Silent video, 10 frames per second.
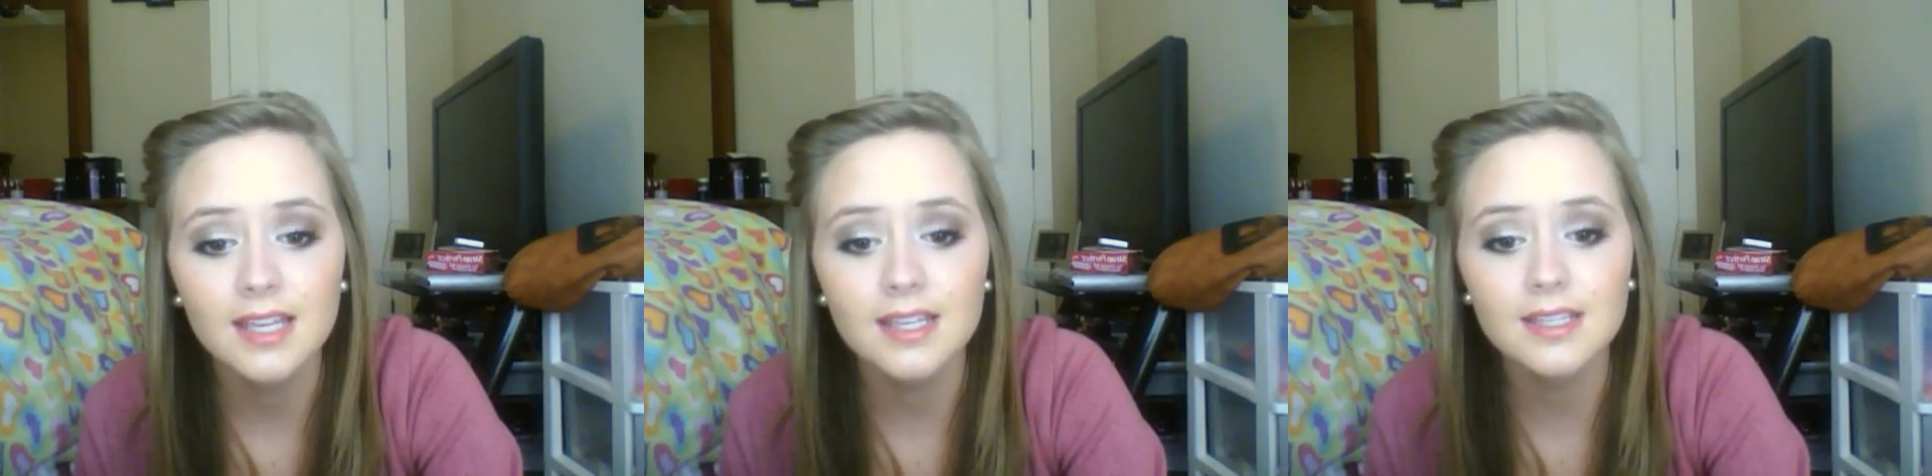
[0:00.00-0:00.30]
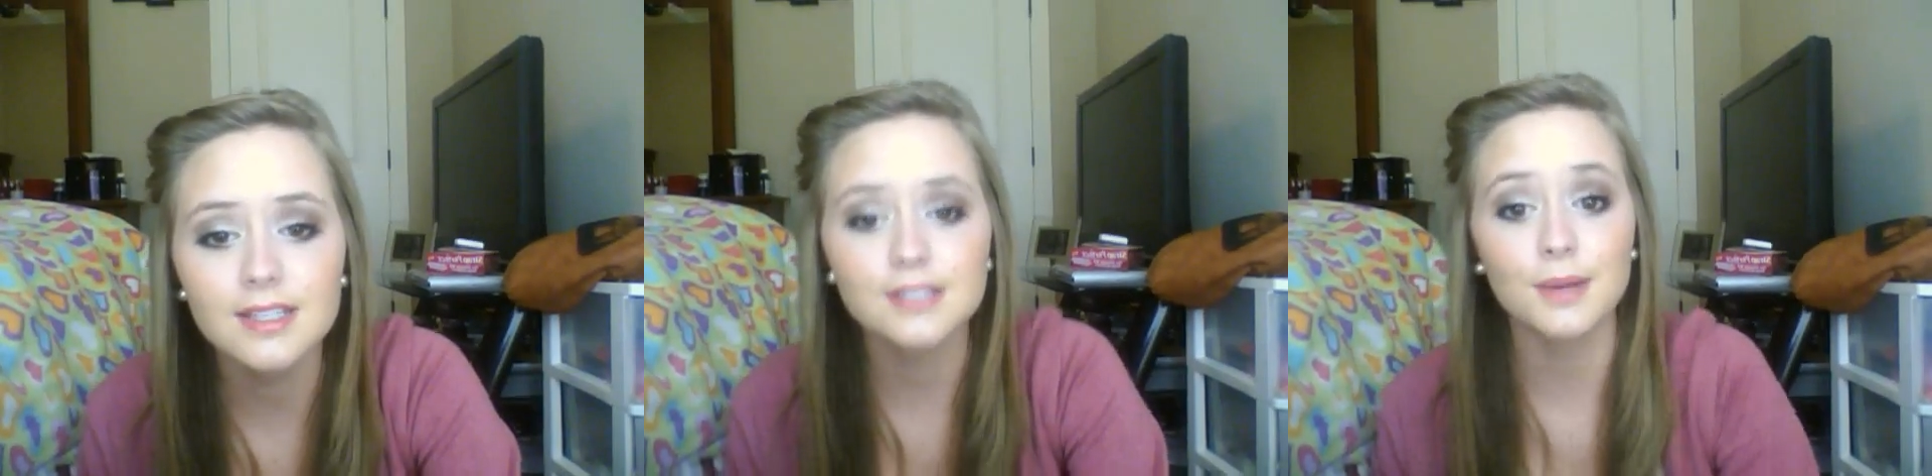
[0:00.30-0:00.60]

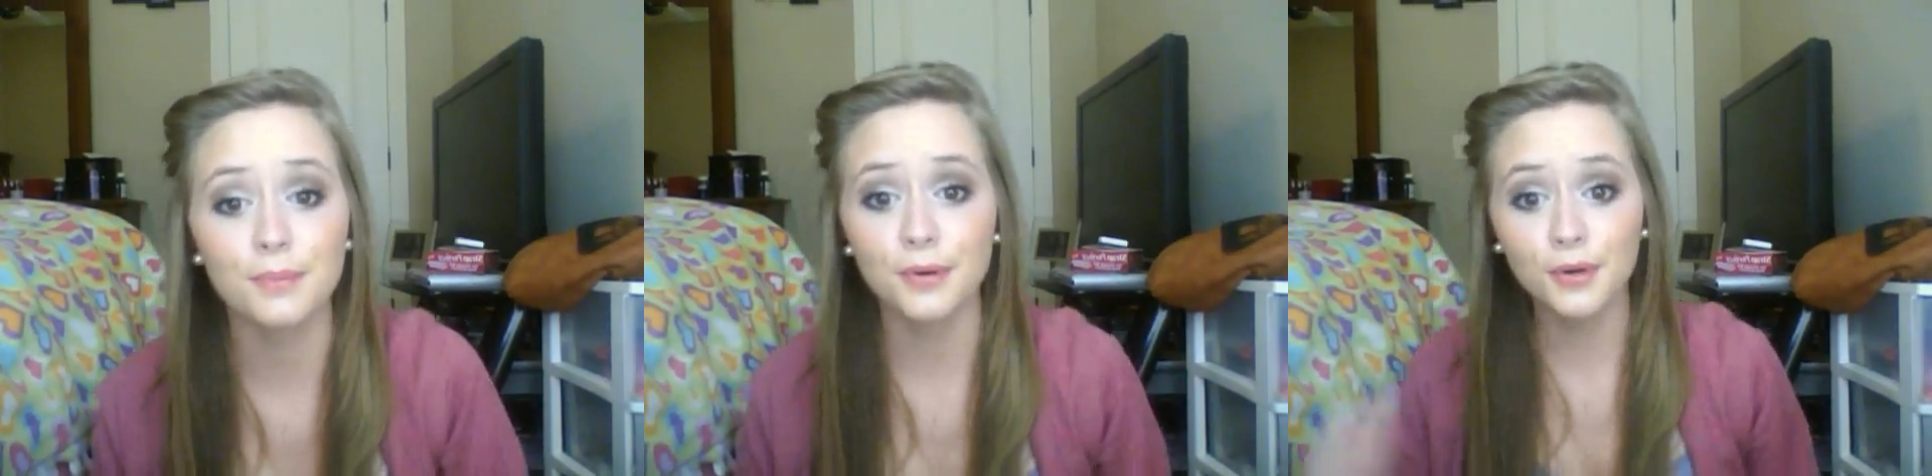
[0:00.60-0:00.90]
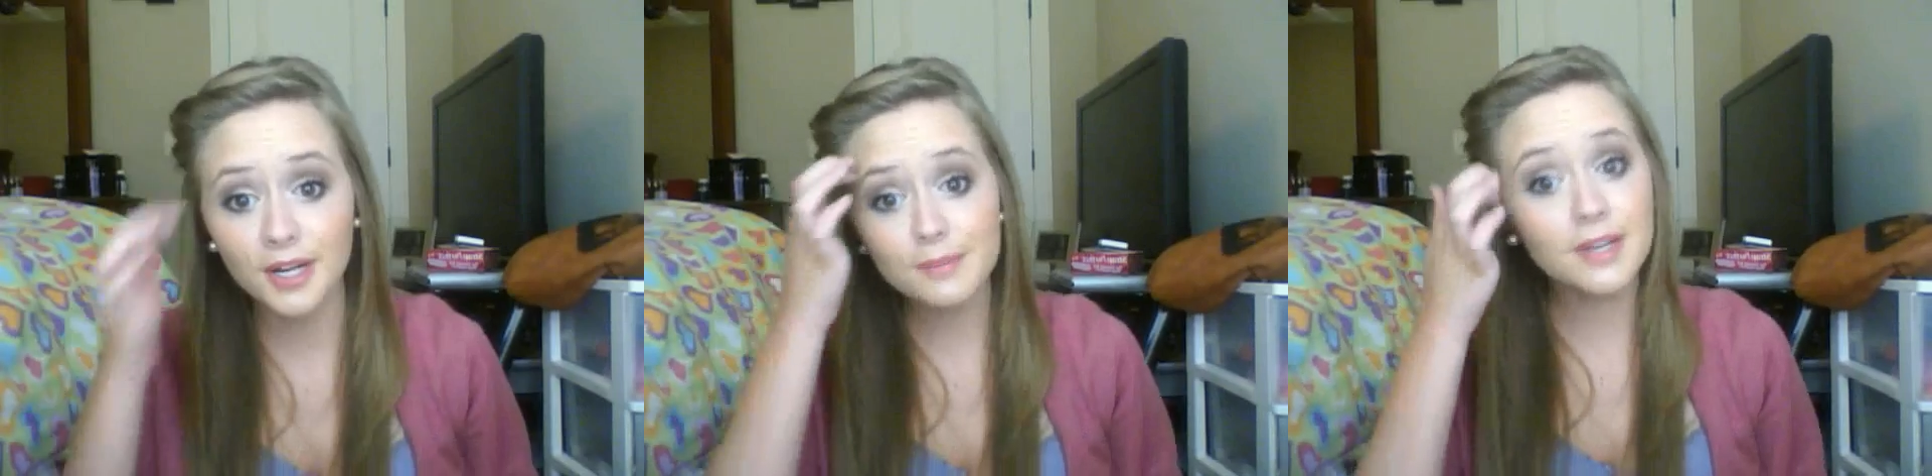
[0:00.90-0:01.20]
is
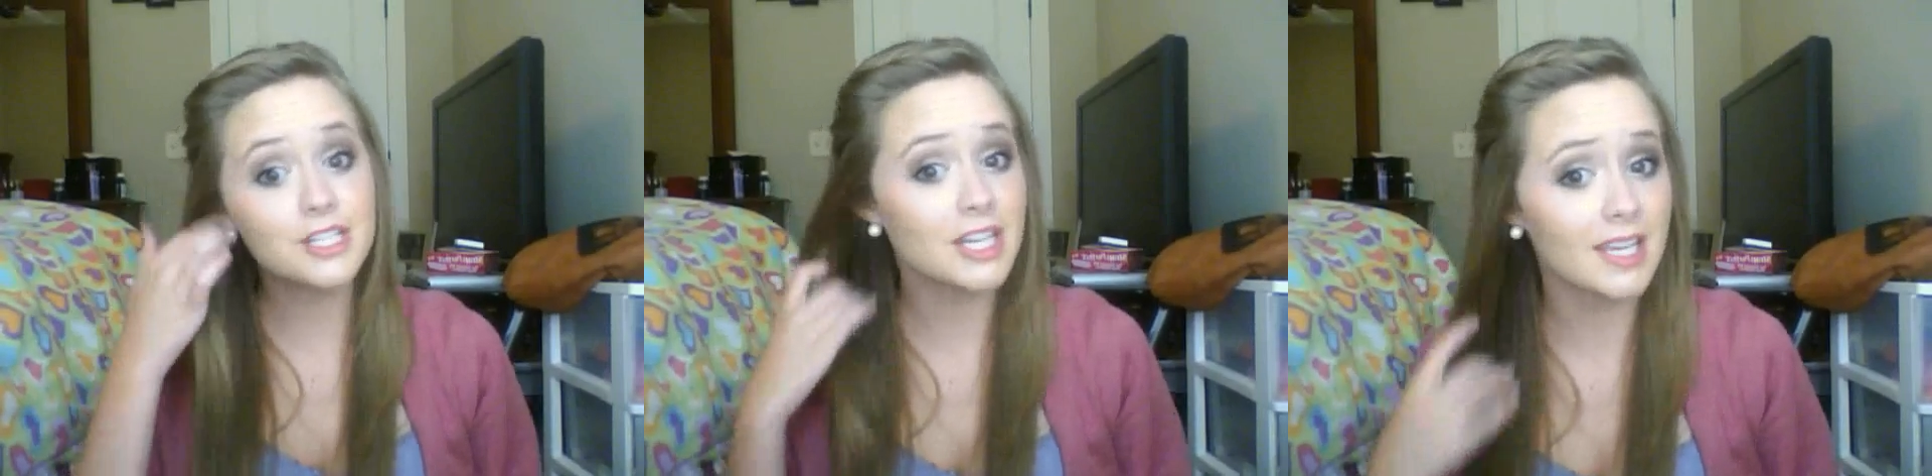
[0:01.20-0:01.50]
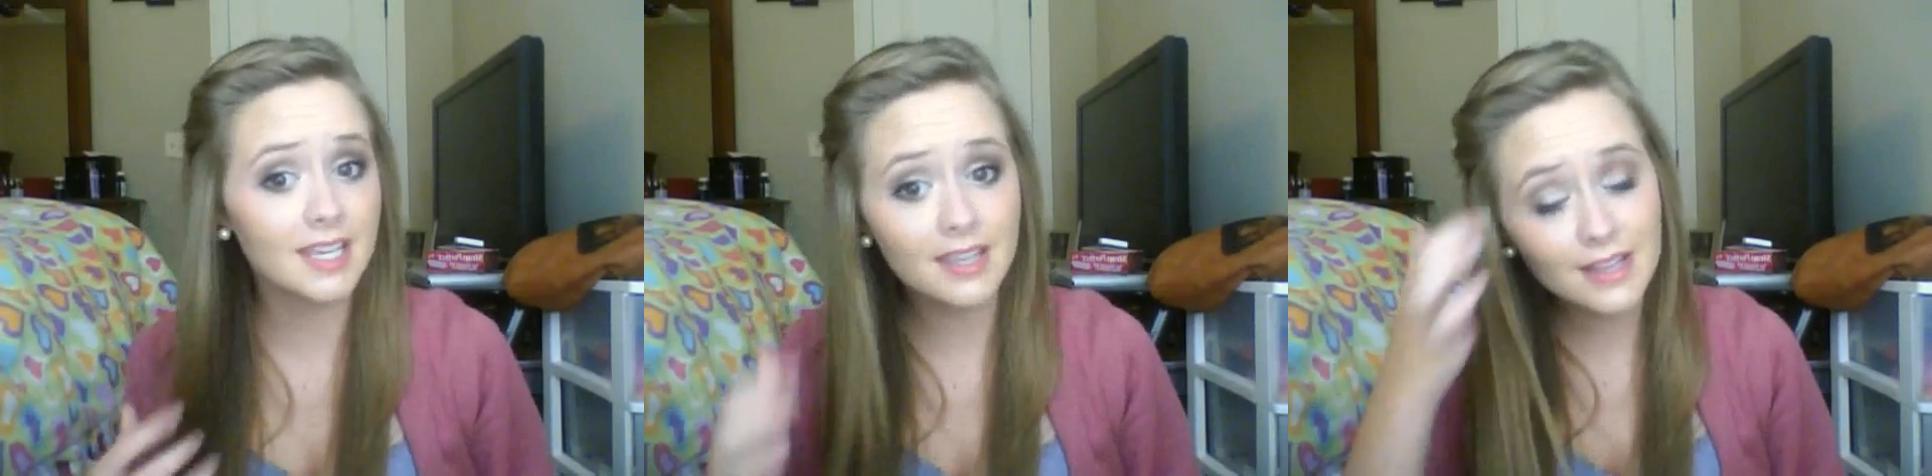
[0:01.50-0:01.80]
pretty much
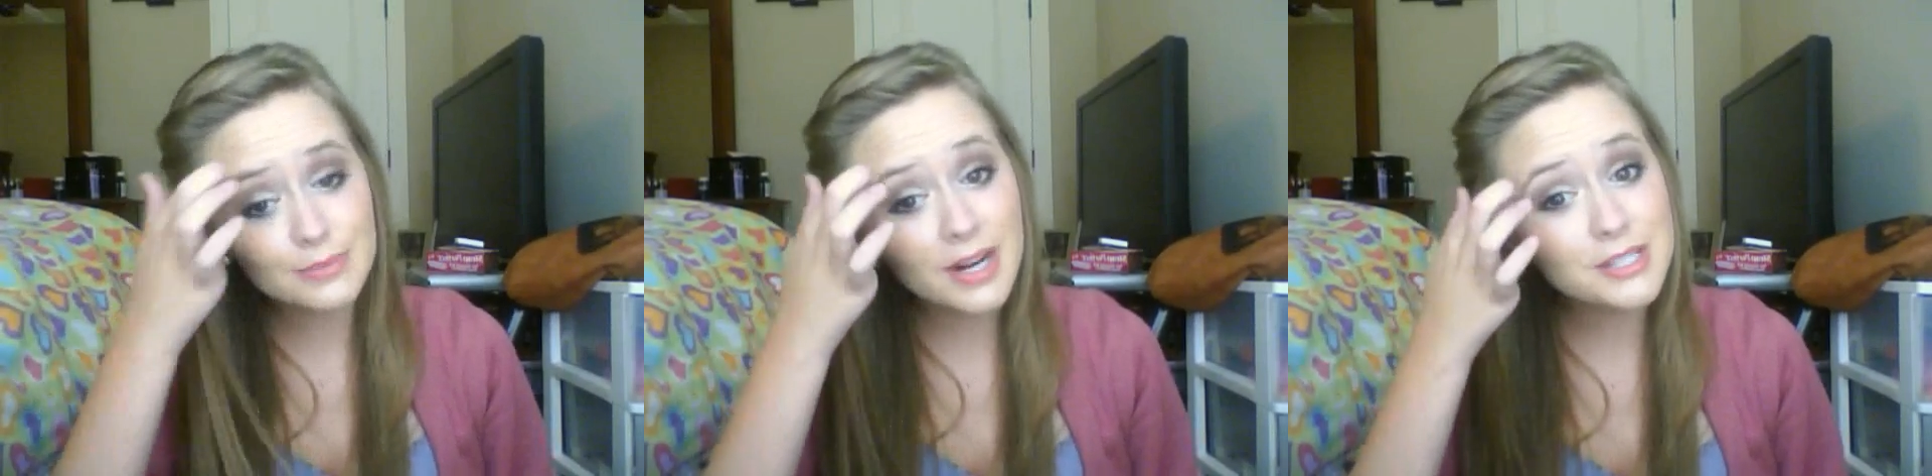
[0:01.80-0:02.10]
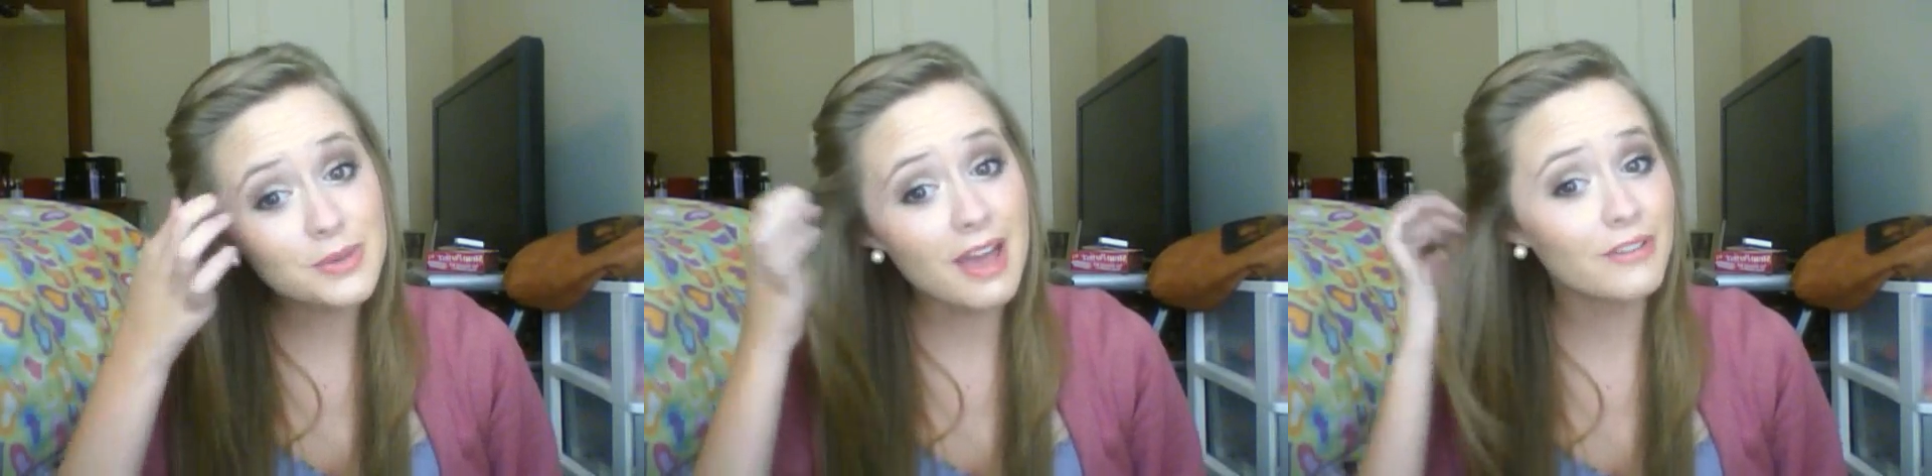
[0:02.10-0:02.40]
it. That's what I
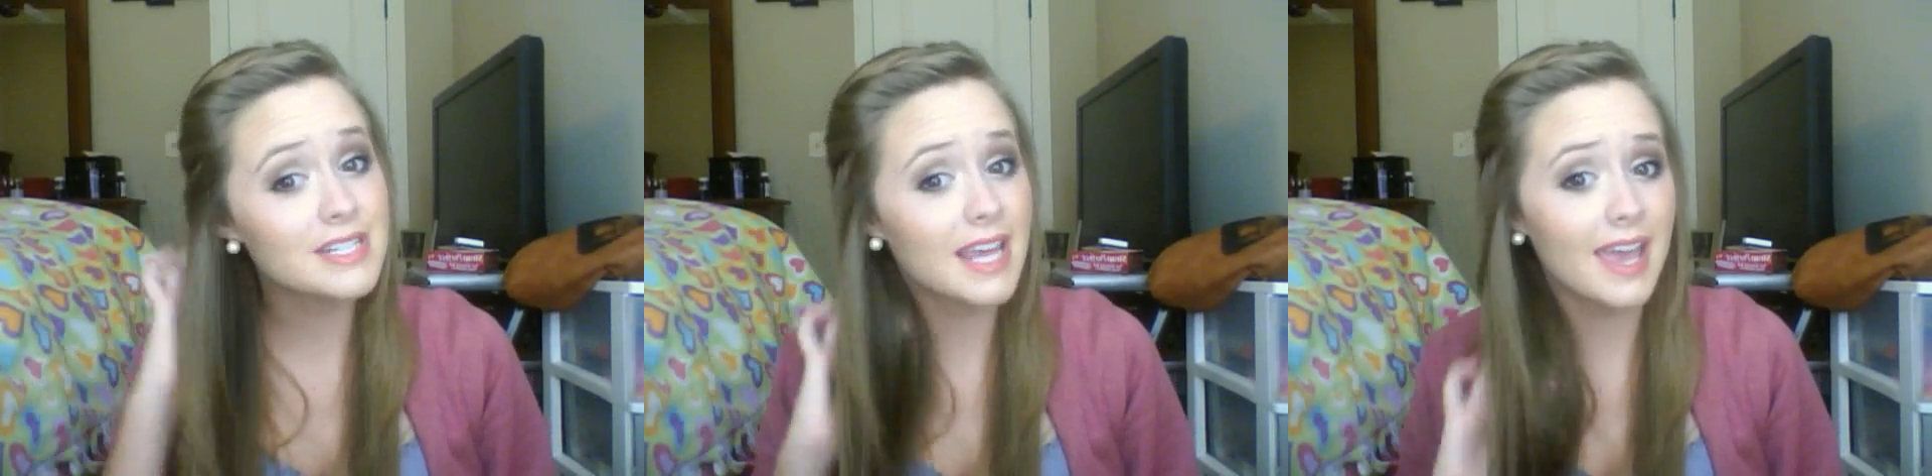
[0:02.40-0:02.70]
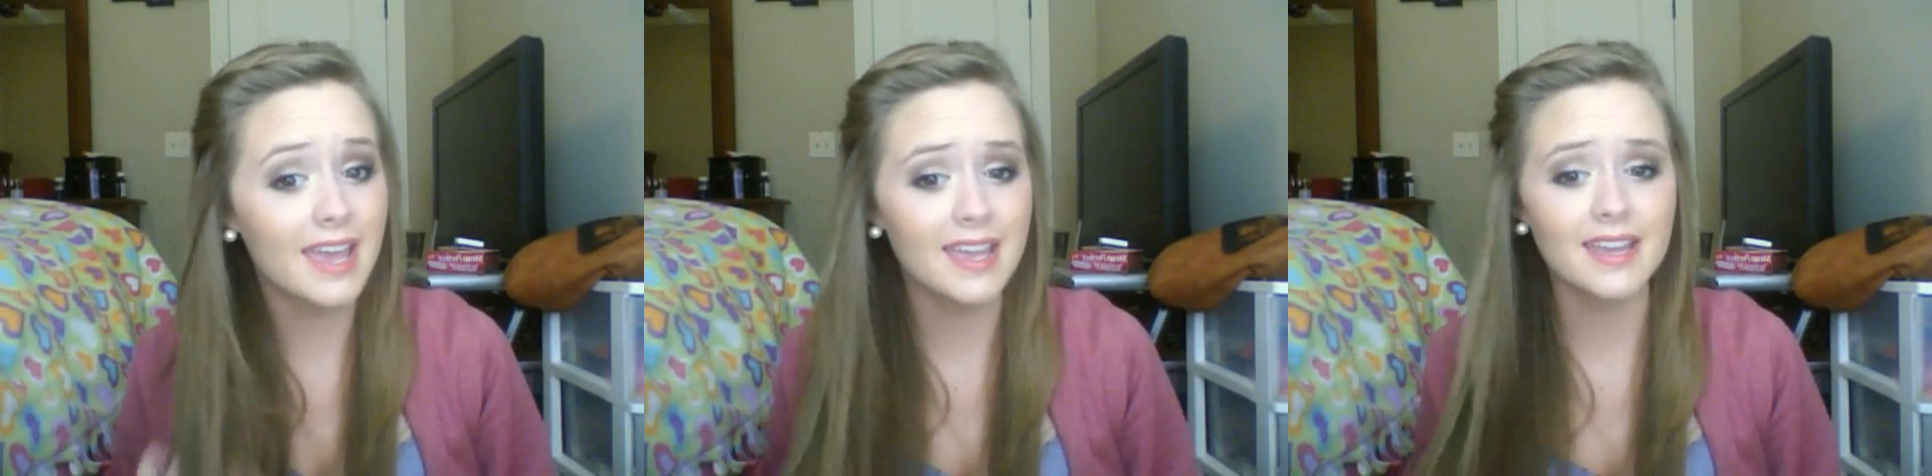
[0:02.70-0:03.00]
do every
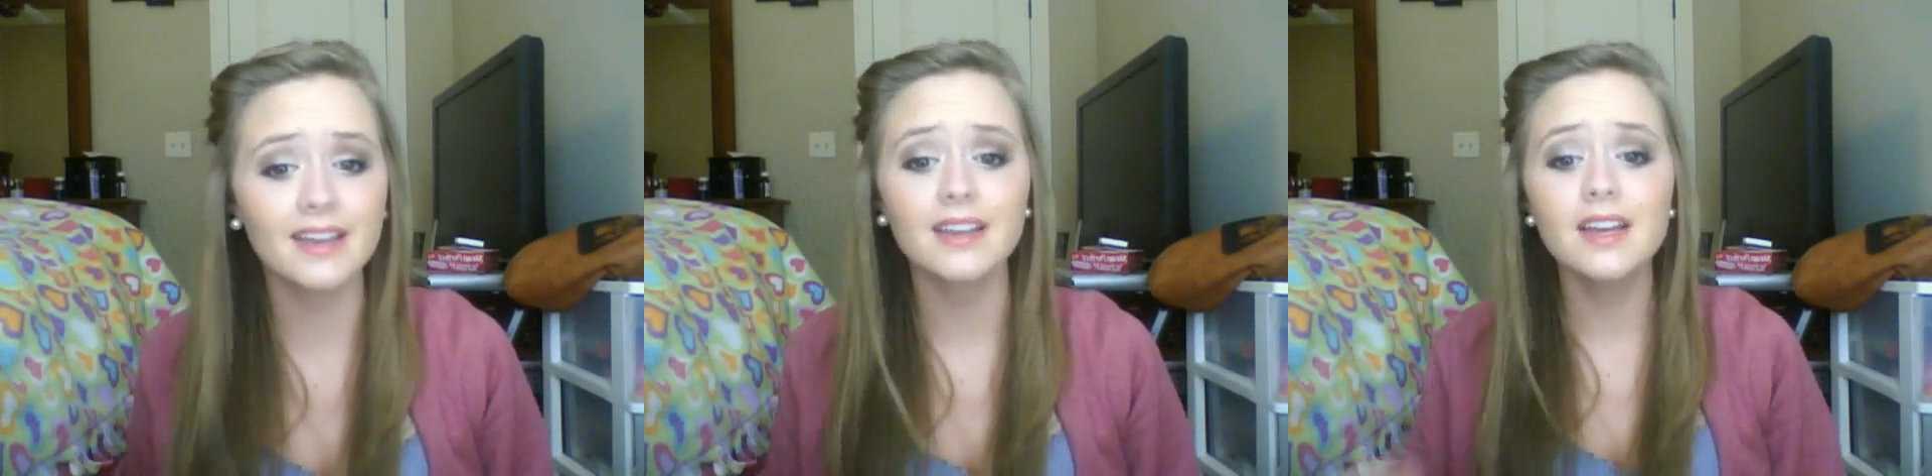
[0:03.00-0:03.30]
day.